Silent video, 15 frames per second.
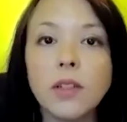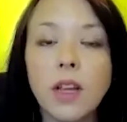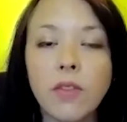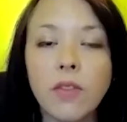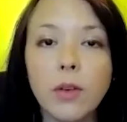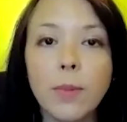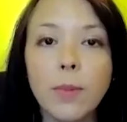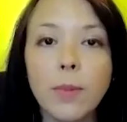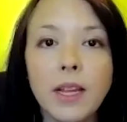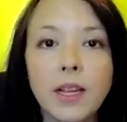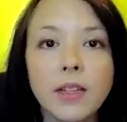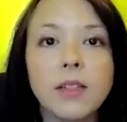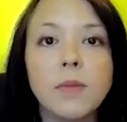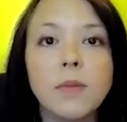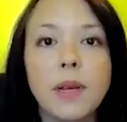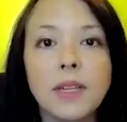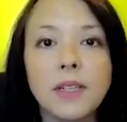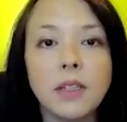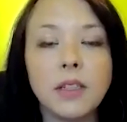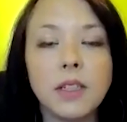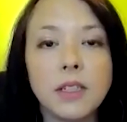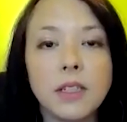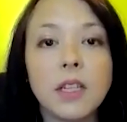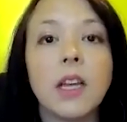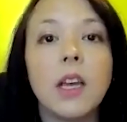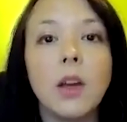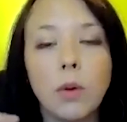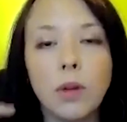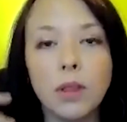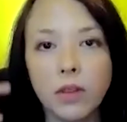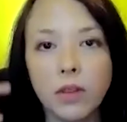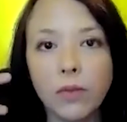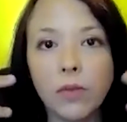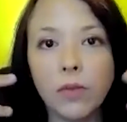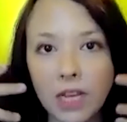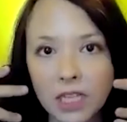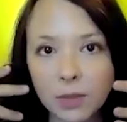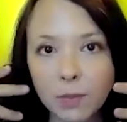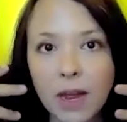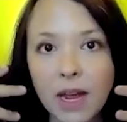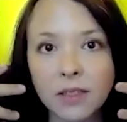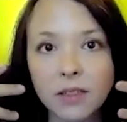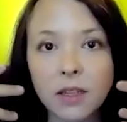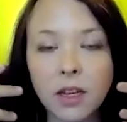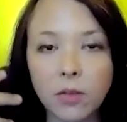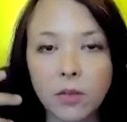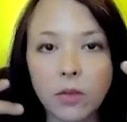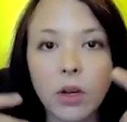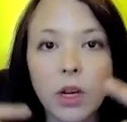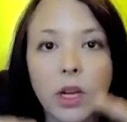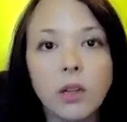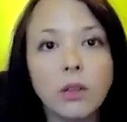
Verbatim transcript: everybody is basically sticking with the face mask covering.